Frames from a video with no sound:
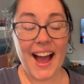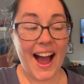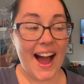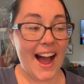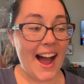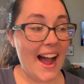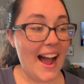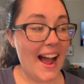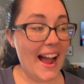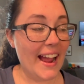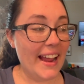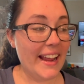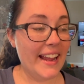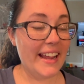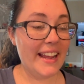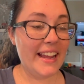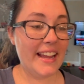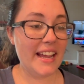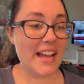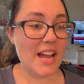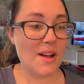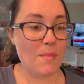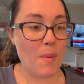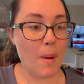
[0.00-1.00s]
I
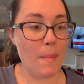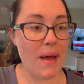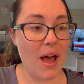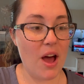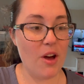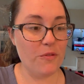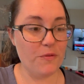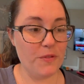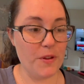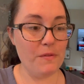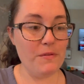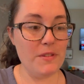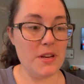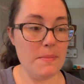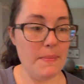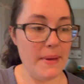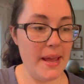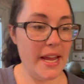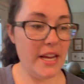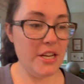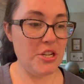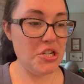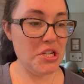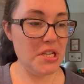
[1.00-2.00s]
am about 50
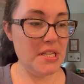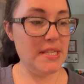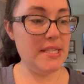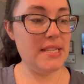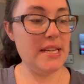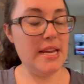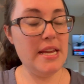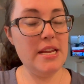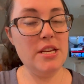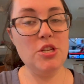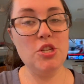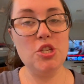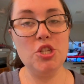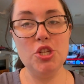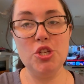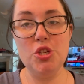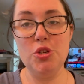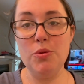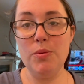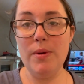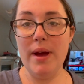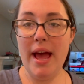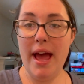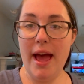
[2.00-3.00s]
pages
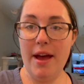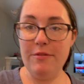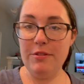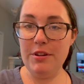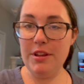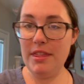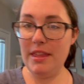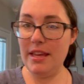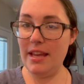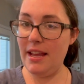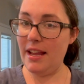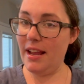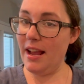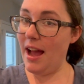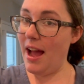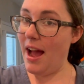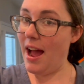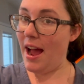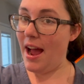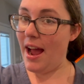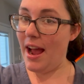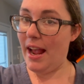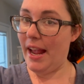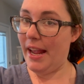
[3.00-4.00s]
into Everything
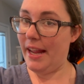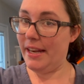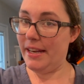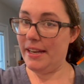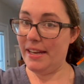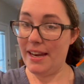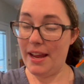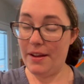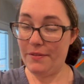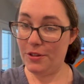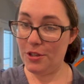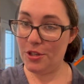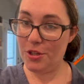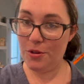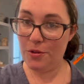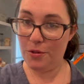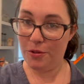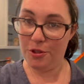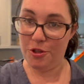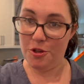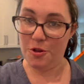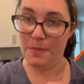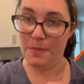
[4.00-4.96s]
I Never Told You